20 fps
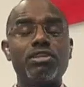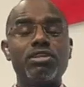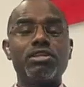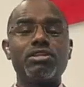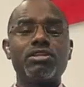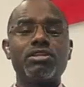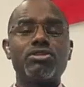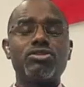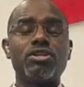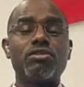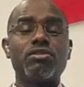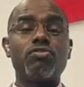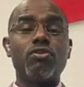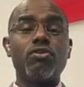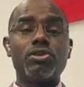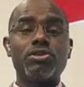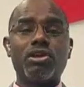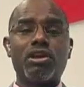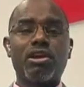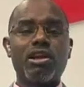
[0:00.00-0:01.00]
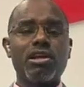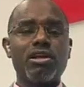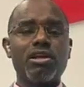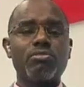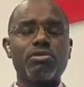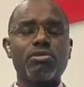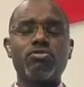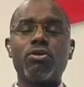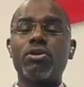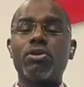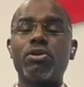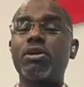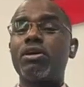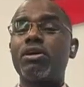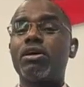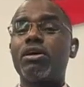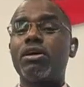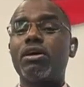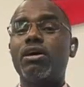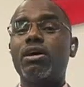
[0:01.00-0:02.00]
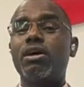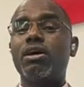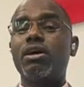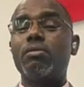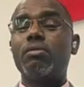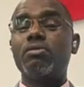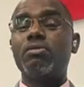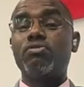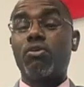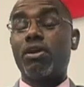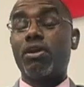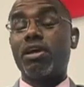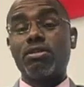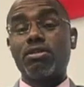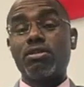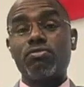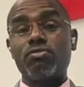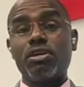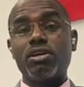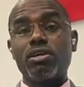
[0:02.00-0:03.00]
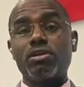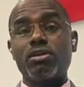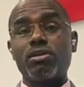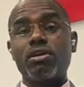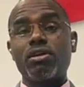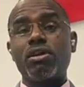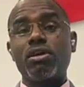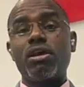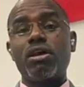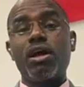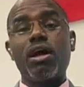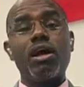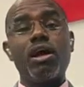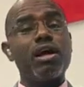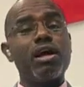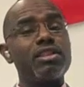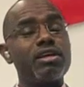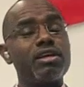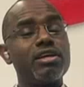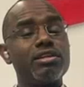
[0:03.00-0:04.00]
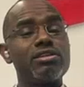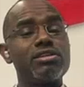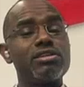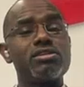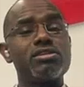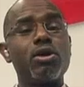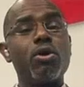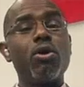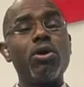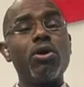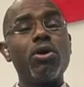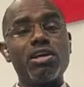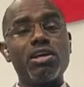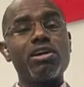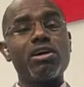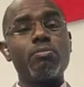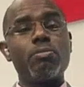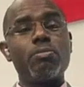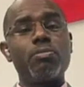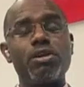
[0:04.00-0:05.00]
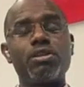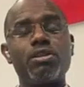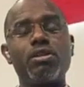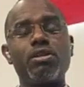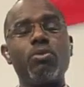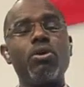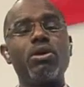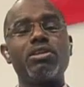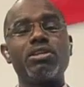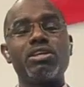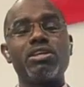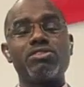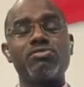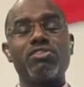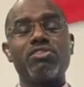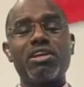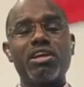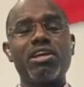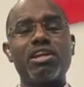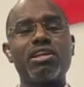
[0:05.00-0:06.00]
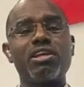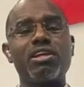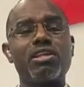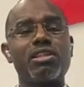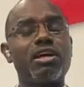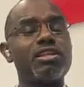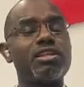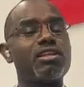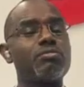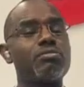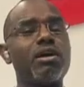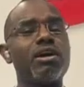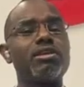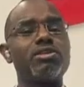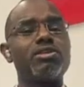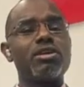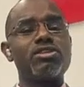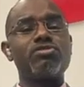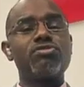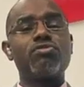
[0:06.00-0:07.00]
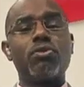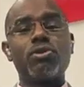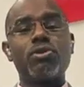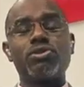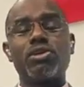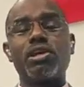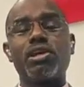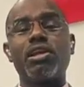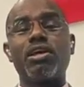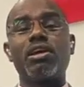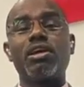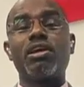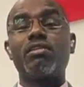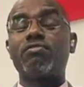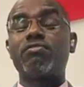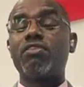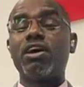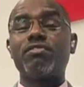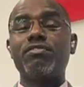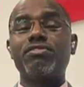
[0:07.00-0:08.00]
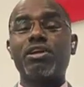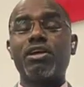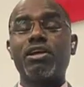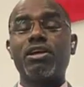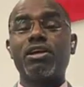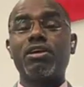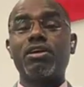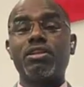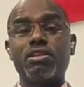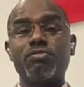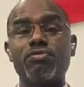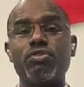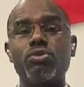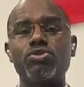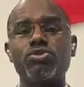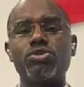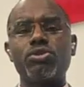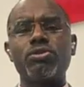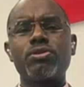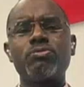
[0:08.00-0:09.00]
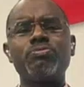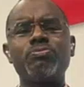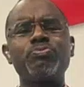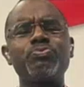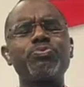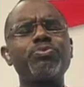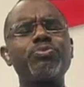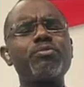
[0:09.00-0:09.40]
Nvidia touching 4 trillion before end of the year. I think this is the only company in the world. It's very clear that it might touch 4 trillion and 5 trillion in the future.